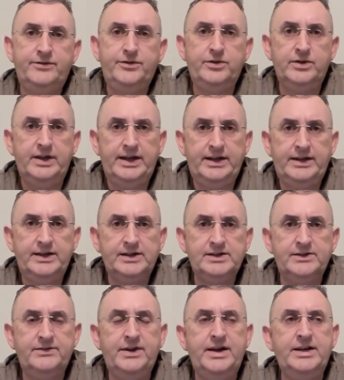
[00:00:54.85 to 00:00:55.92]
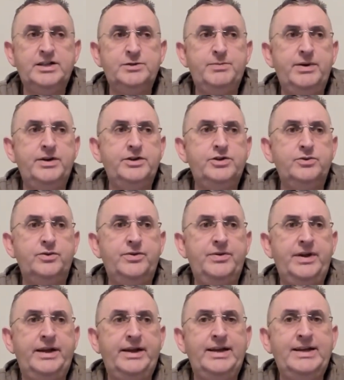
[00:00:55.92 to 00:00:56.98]
if you like. It's a very spiritual
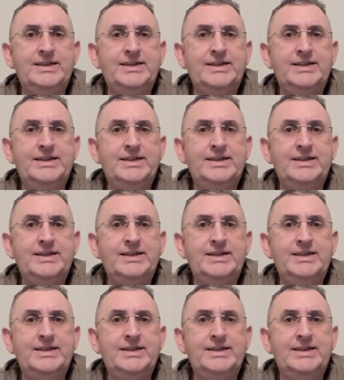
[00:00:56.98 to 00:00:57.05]
thing.